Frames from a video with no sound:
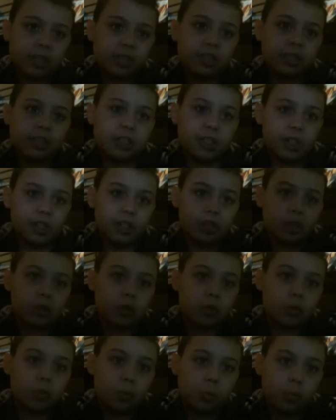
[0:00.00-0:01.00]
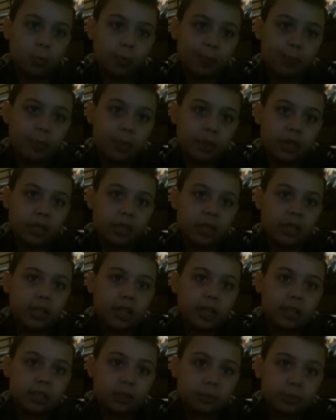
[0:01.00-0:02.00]
just a big
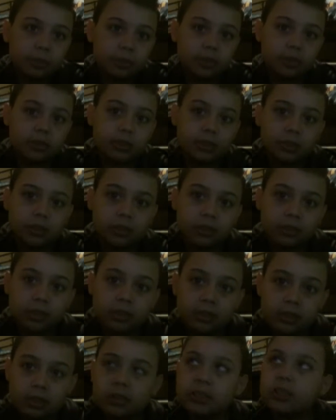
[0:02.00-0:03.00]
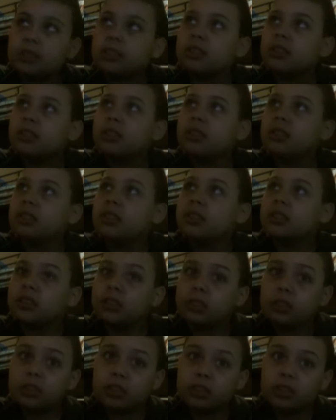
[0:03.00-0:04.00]
announcement.
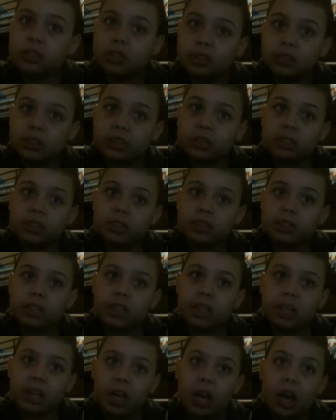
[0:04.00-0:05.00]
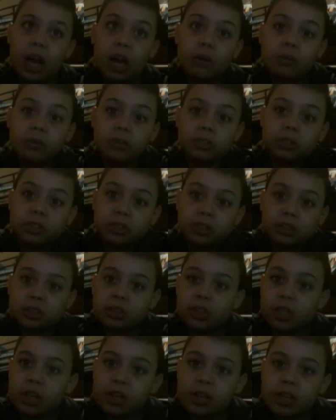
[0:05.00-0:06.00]
Just to tell you guys that I was
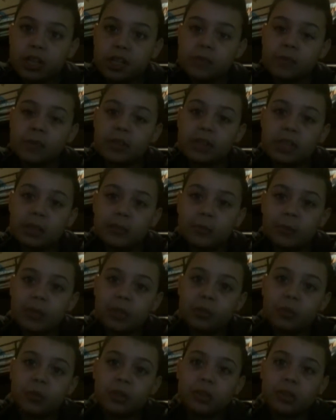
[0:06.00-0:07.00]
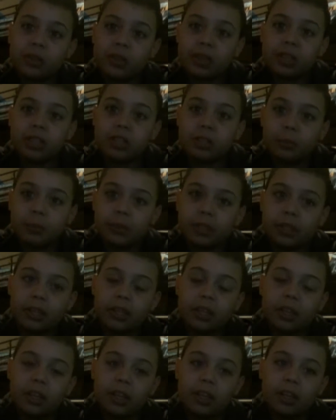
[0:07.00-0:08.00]
gonna change my name and didn't want you guys to be like,
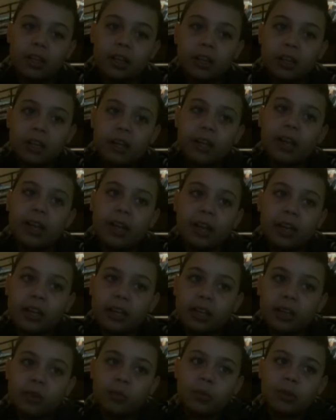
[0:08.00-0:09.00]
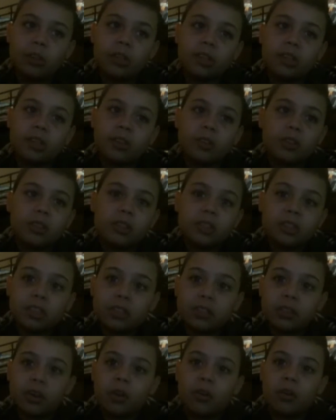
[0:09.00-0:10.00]
hey, where did the orange
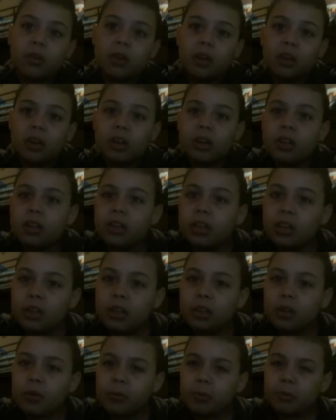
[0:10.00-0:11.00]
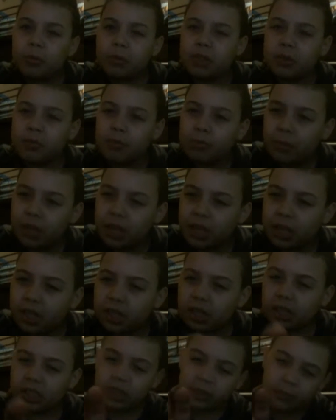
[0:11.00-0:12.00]
night go? It might
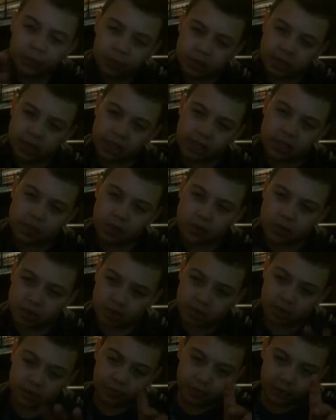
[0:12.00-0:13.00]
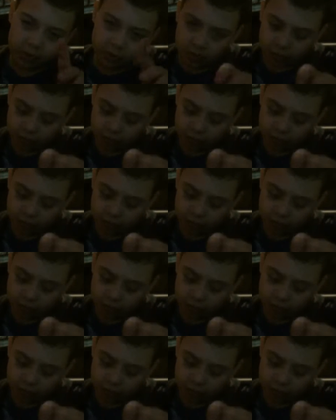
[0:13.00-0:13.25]
like if you say the orange if you